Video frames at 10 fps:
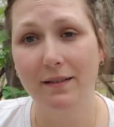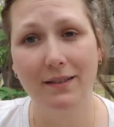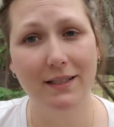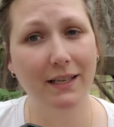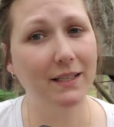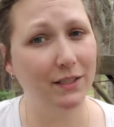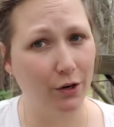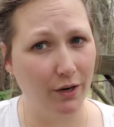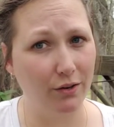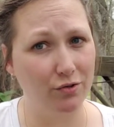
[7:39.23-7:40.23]
seed
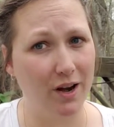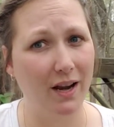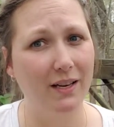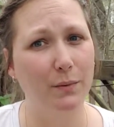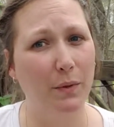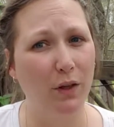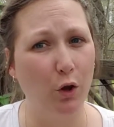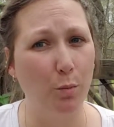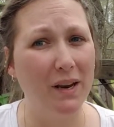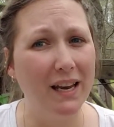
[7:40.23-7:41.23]
starting trays with a
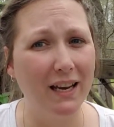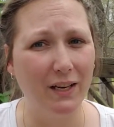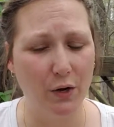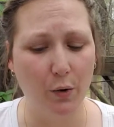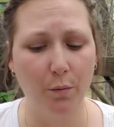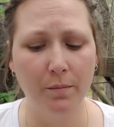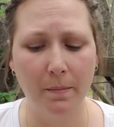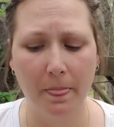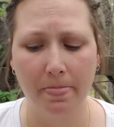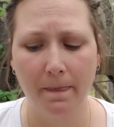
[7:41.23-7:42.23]
humidity dome,
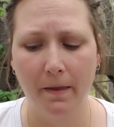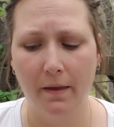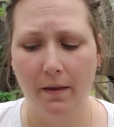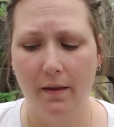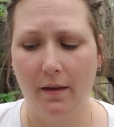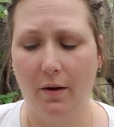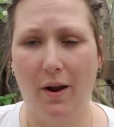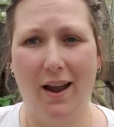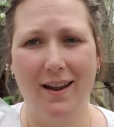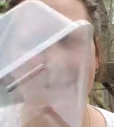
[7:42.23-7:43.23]

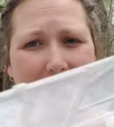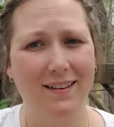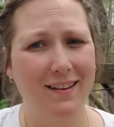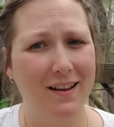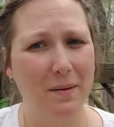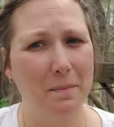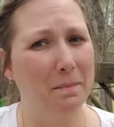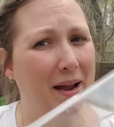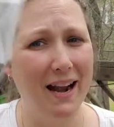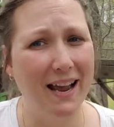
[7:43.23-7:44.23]
okay?
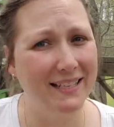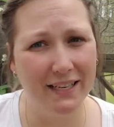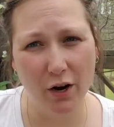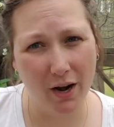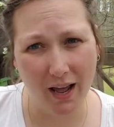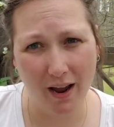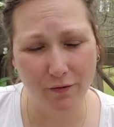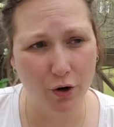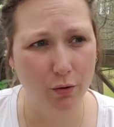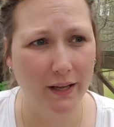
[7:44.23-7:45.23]
But I did not
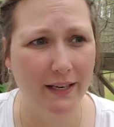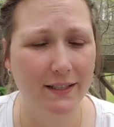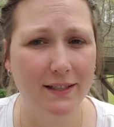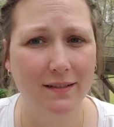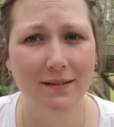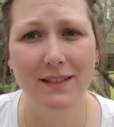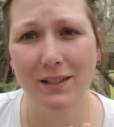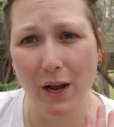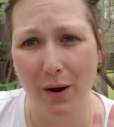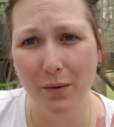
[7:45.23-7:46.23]
have grow lights.
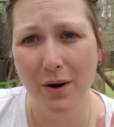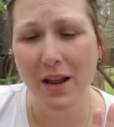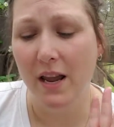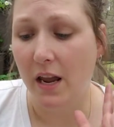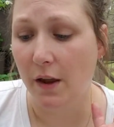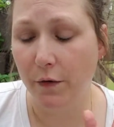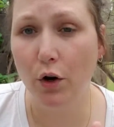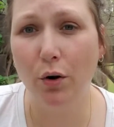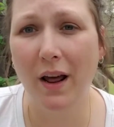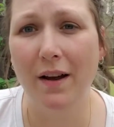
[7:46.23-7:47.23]
So if
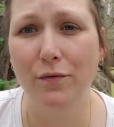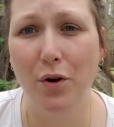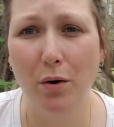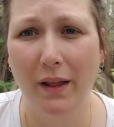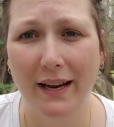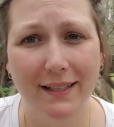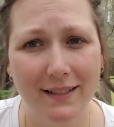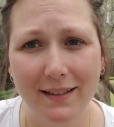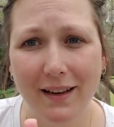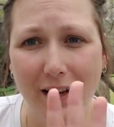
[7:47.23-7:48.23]
you don't have grow lights,